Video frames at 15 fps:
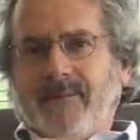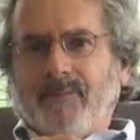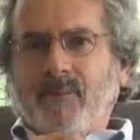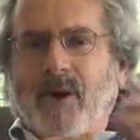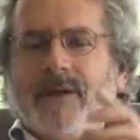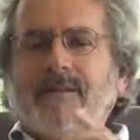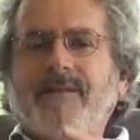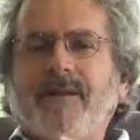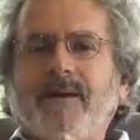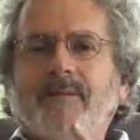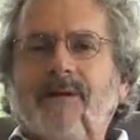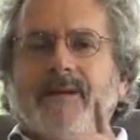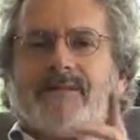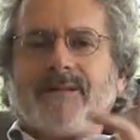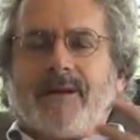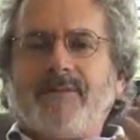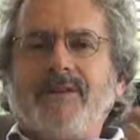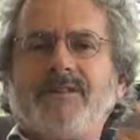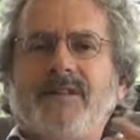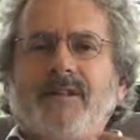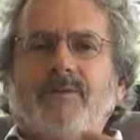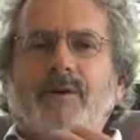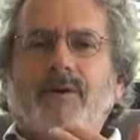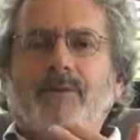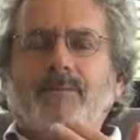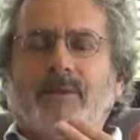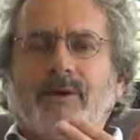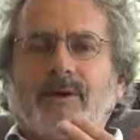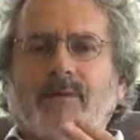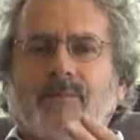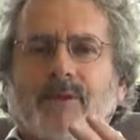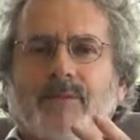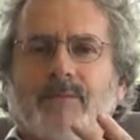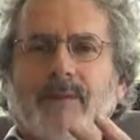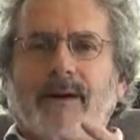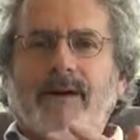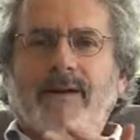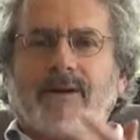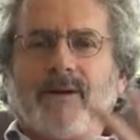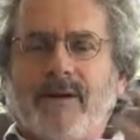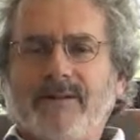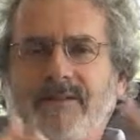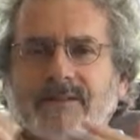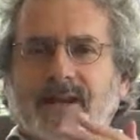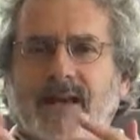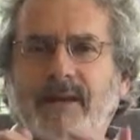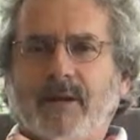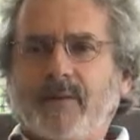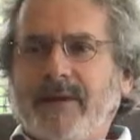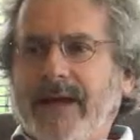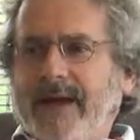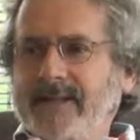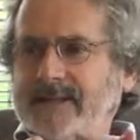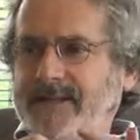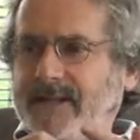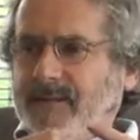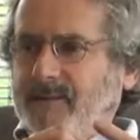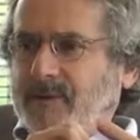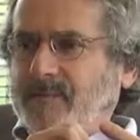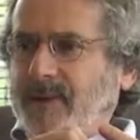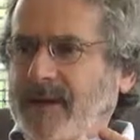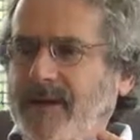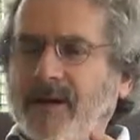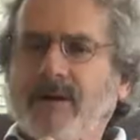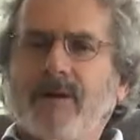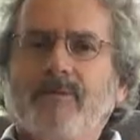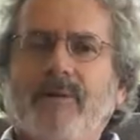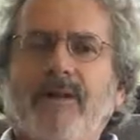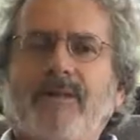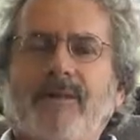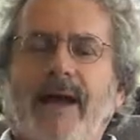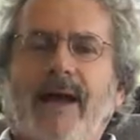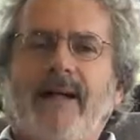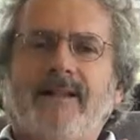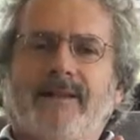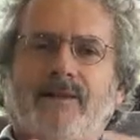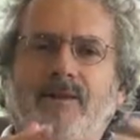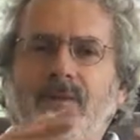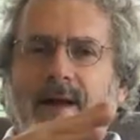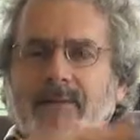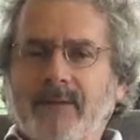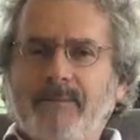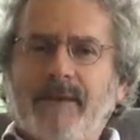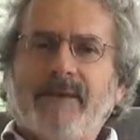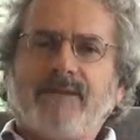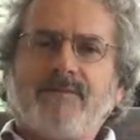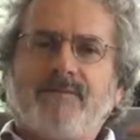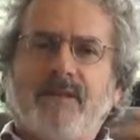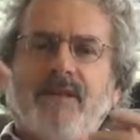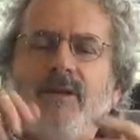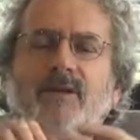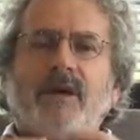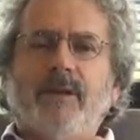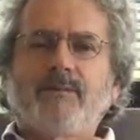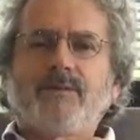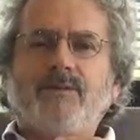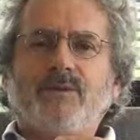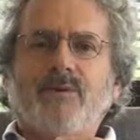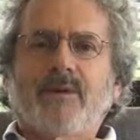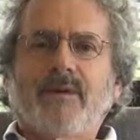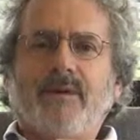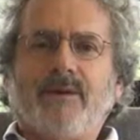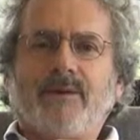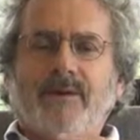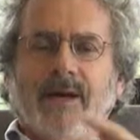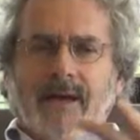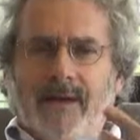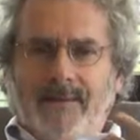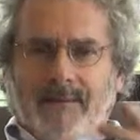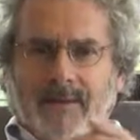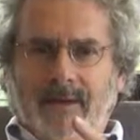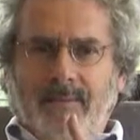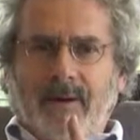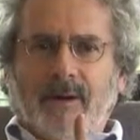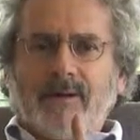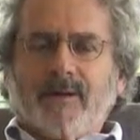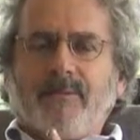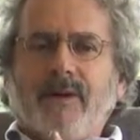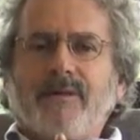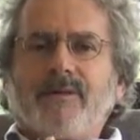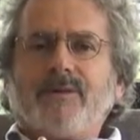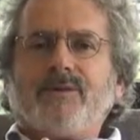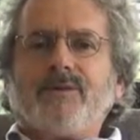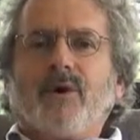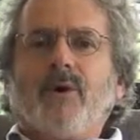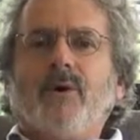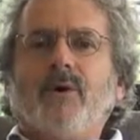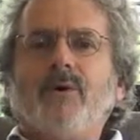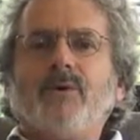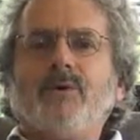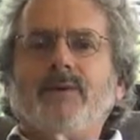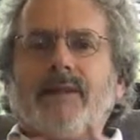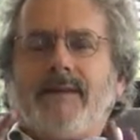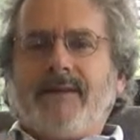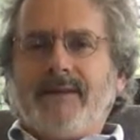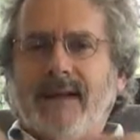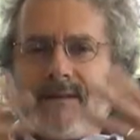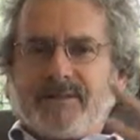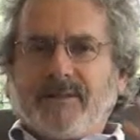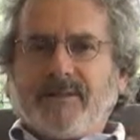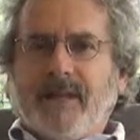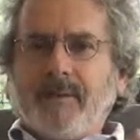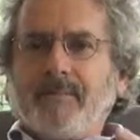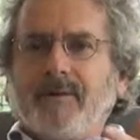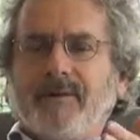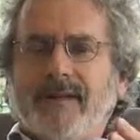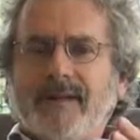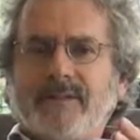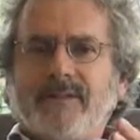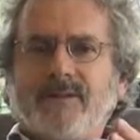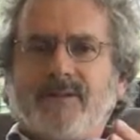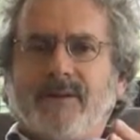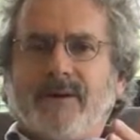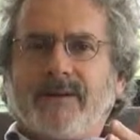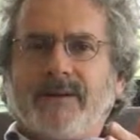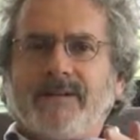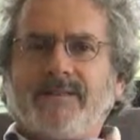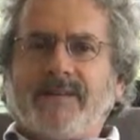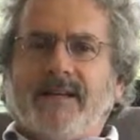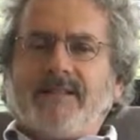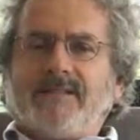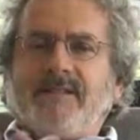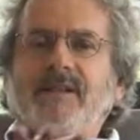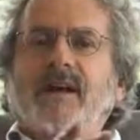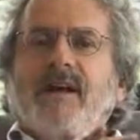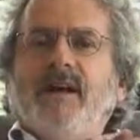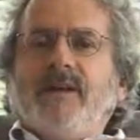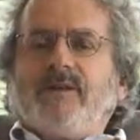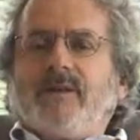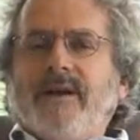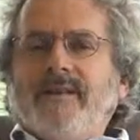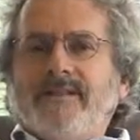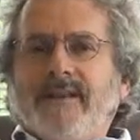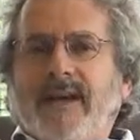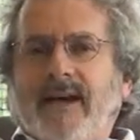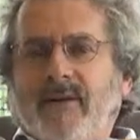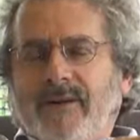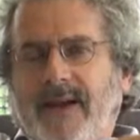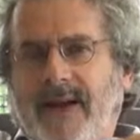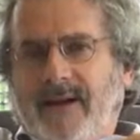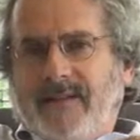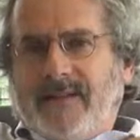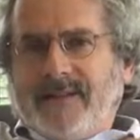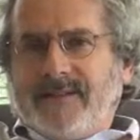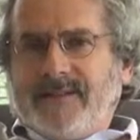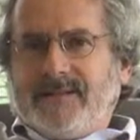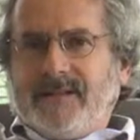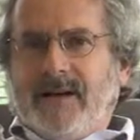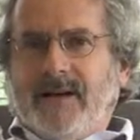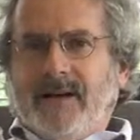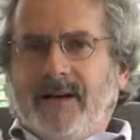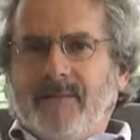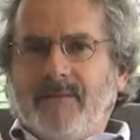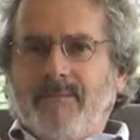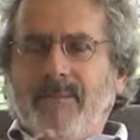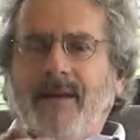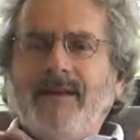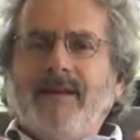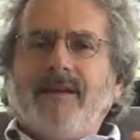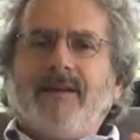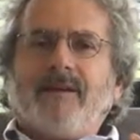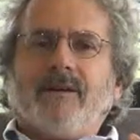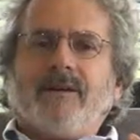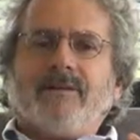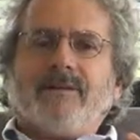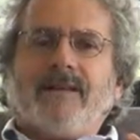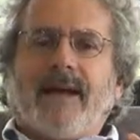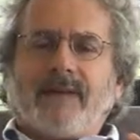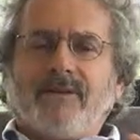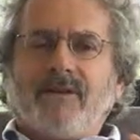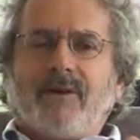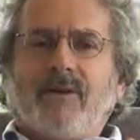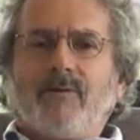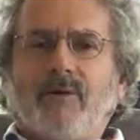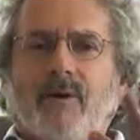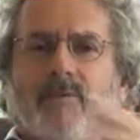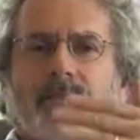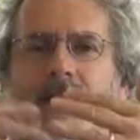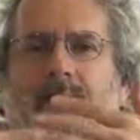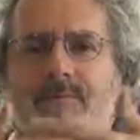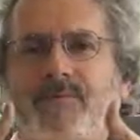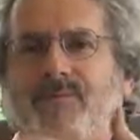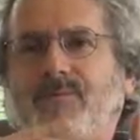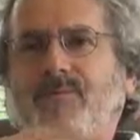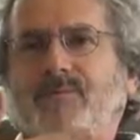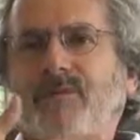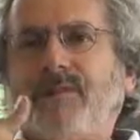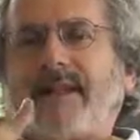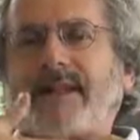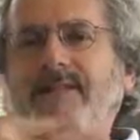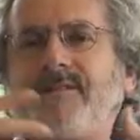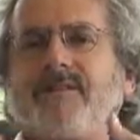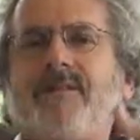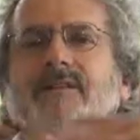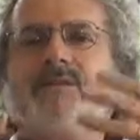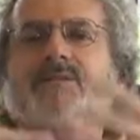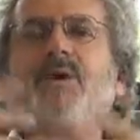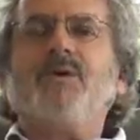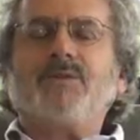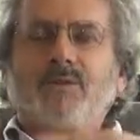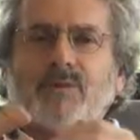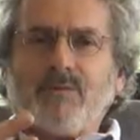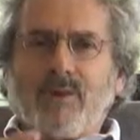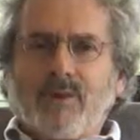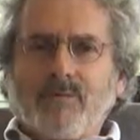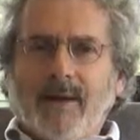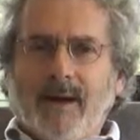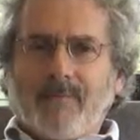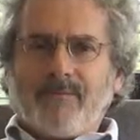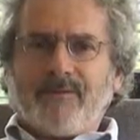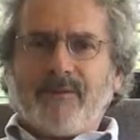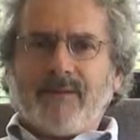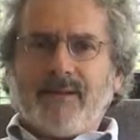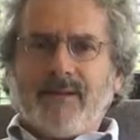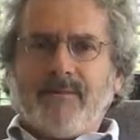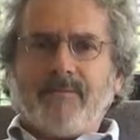One of them is I recently wrote a book with my called Designing Reality with my younger brother Alan, who ran the biggest video game studio, and my older brother Joel, who led the National Labor Relations Organization, tracing out how this many-year technical roadmap relates to the social roadmap for the